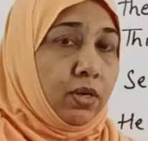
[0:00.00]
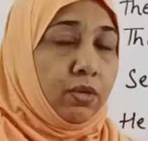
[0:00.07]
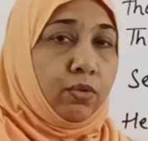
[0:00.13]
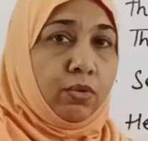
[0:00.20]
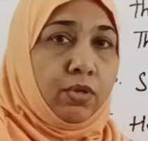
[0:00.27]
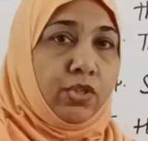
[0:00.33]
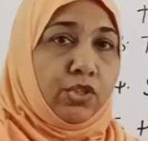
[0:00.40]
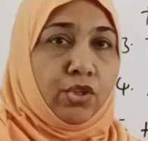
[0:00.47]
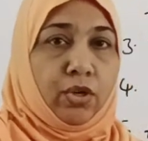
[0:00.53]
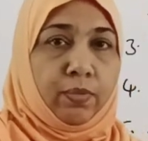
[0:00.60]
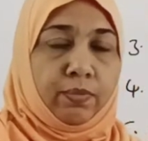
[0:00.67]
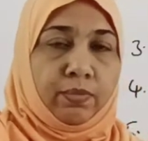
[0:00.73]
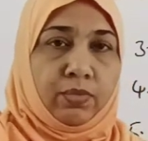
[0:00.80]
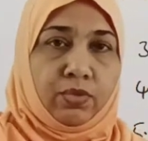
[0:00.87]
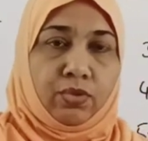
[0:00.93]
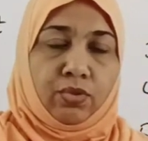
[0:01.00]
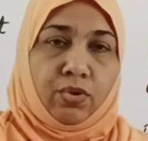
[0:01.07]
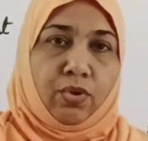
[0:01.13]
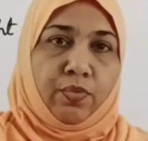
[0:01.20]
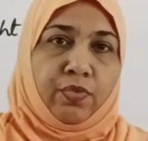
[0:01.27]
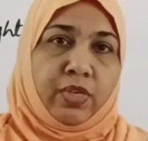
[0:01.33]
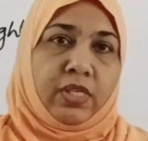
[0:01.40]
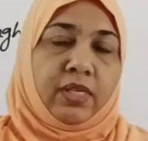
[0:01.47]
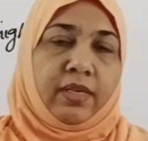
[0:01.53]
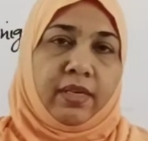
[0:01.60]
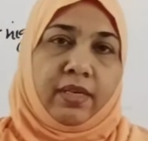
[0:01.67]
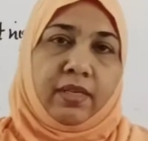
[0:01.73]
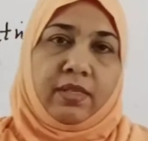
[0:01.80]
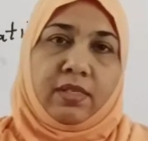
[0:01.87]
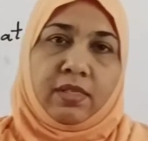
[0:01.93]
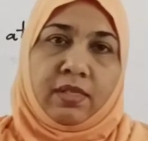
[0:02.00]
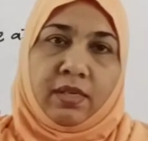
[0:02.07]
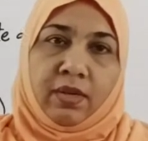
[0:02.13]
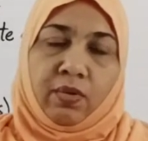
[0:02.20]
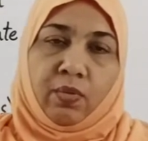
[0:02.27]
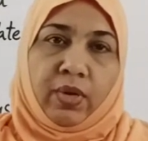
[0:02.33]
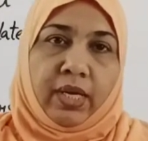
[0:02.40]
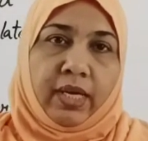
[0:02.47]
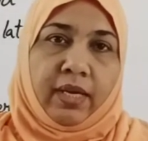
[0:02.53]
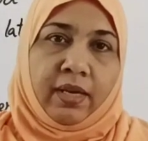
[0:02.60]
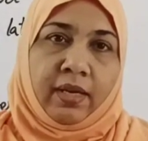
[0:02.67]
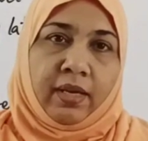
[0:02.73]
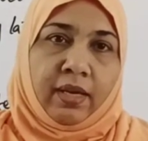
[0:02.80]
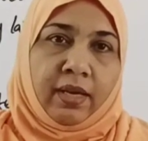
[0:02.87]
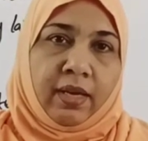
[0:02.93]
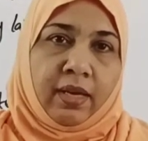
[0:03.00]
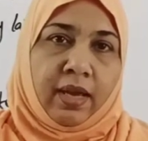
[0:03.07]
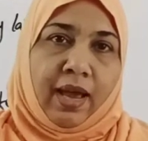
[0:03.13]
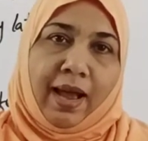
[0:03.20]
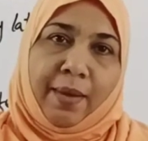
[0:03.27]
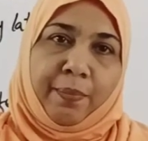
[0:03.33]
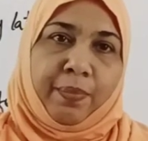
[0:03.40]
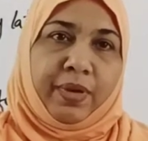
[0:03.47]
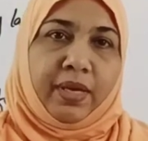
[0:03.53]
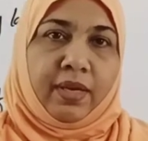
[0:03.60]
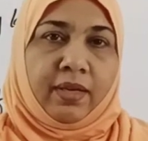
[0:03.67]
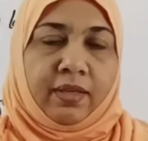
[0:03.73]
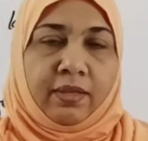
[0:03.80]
a good job. So obviously he is very happy.